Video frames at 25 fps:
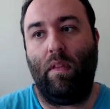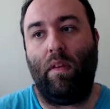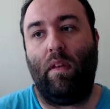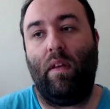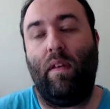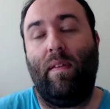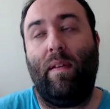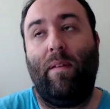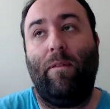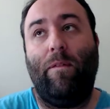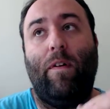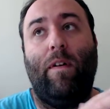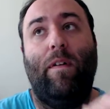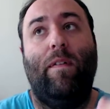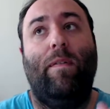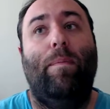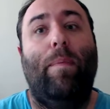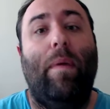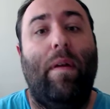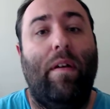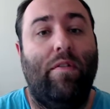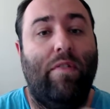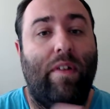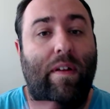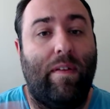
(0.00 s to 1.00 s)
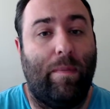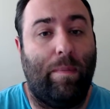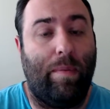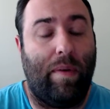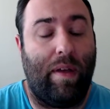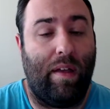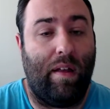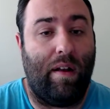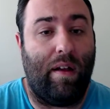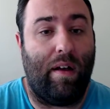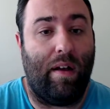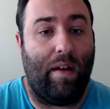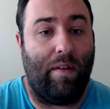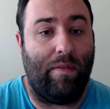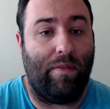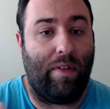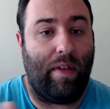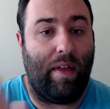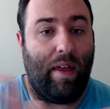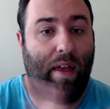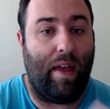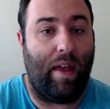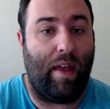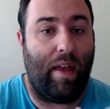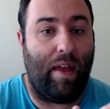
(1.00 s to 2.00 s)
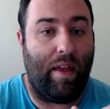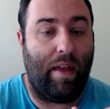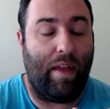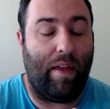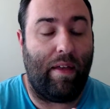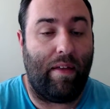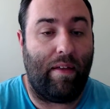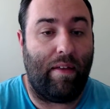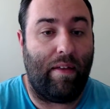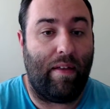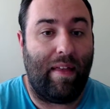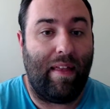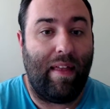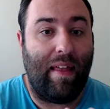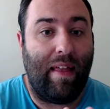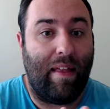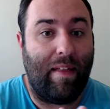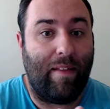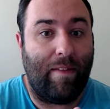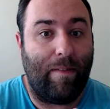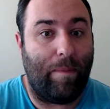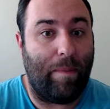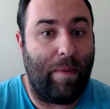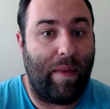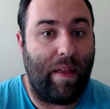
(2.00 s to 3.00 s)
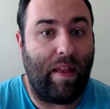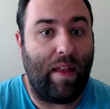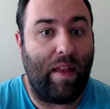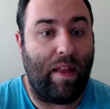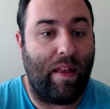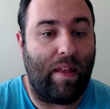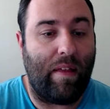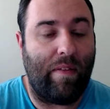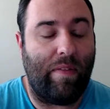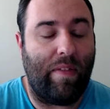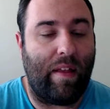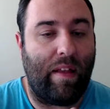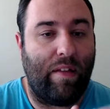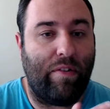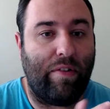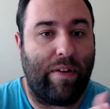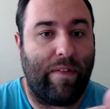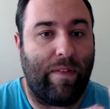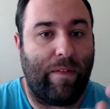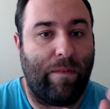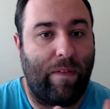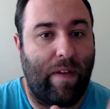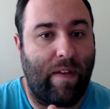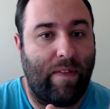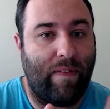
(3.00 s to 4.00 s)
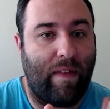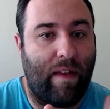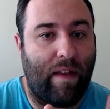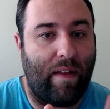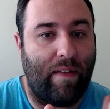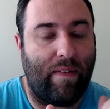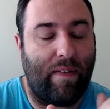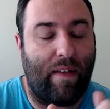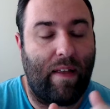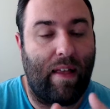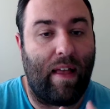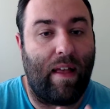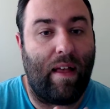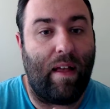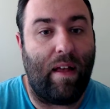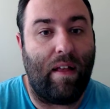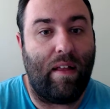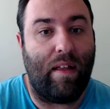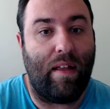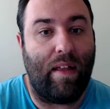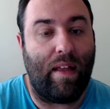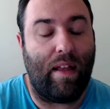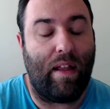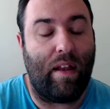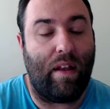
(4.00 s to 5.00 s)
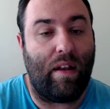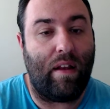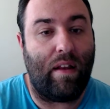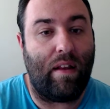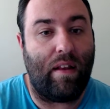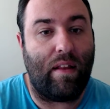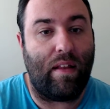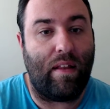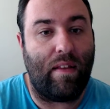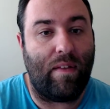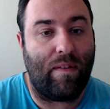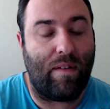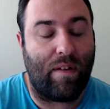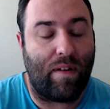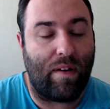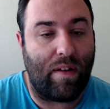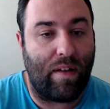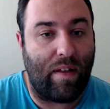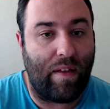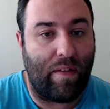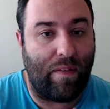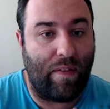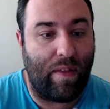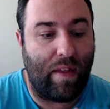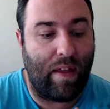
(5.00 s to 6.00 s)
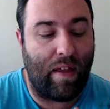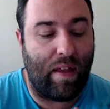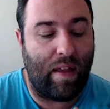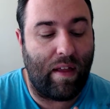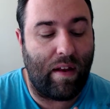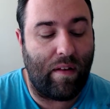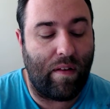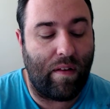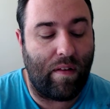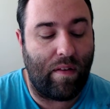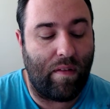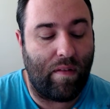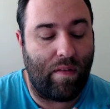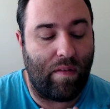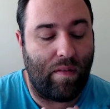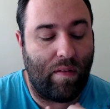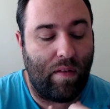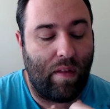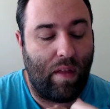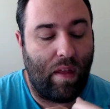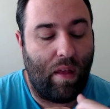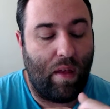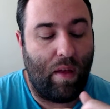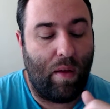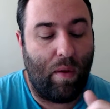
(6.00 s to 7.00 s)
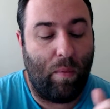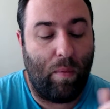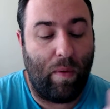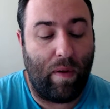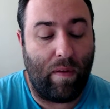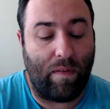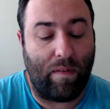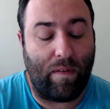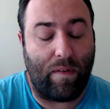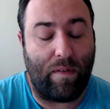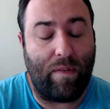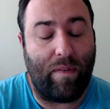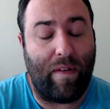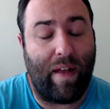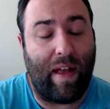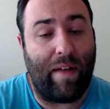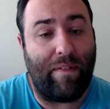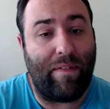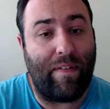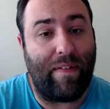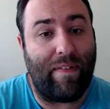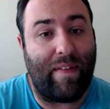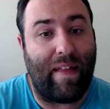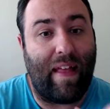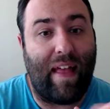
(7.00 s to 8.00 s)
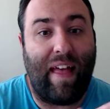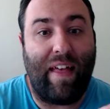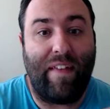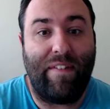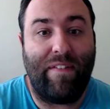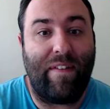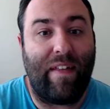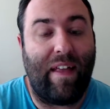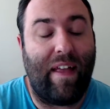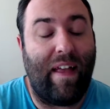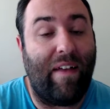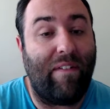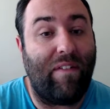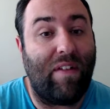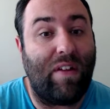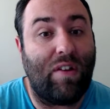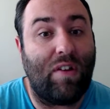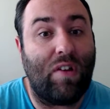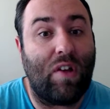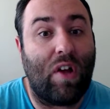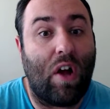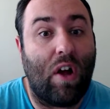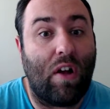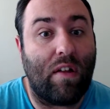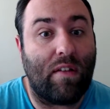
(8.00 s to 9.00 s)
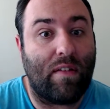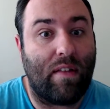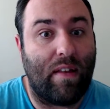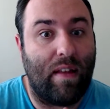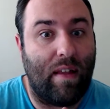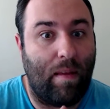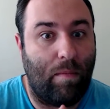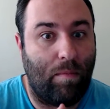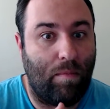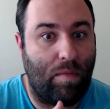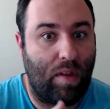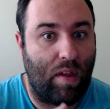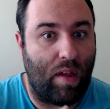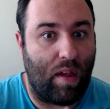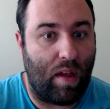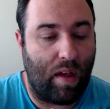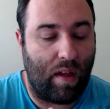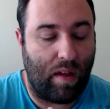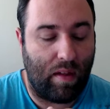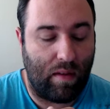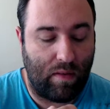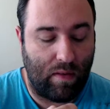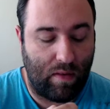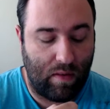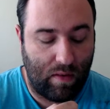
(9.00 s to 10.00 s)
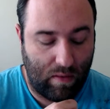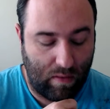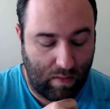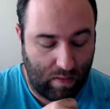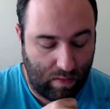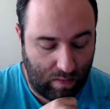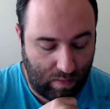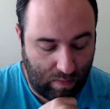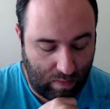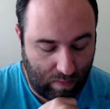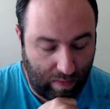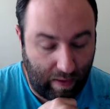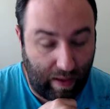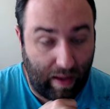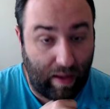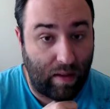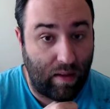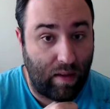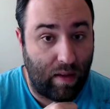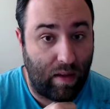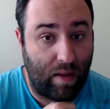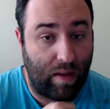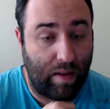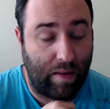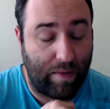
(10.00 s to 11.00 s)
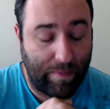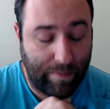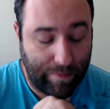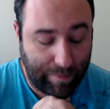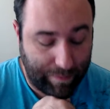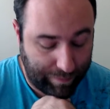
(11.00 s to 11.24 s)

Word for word: Because at first Barry tries to play it off like, "Hey, it's me." Then he tries to phase out. It's like, and he start, and then Wells starts laughing. He's like, "I, have, I haven't taught him yet, that yet."